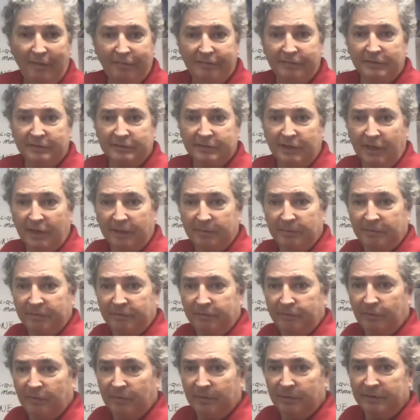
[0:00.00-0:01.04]
the time to
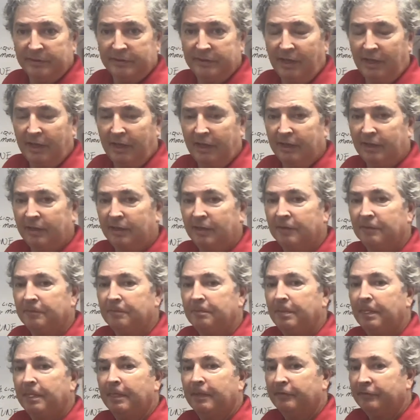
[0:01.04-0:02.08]
form a day
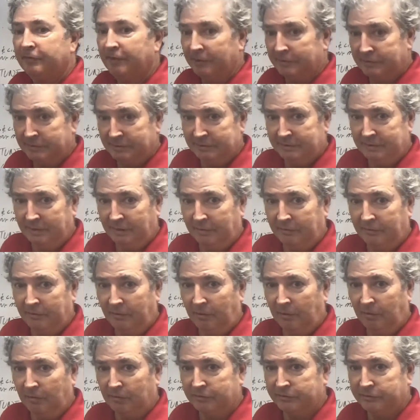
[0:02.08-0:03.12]
doesn't tell the
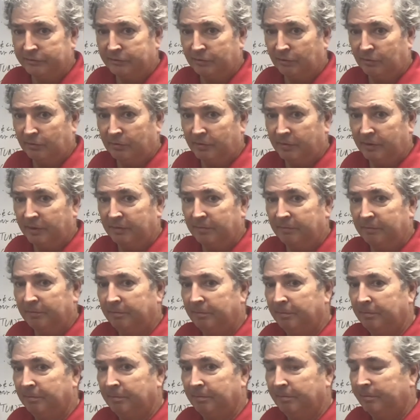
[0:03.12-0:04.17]
whole story.
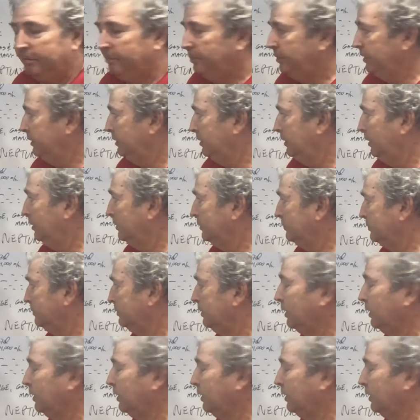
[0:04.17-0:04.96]
Because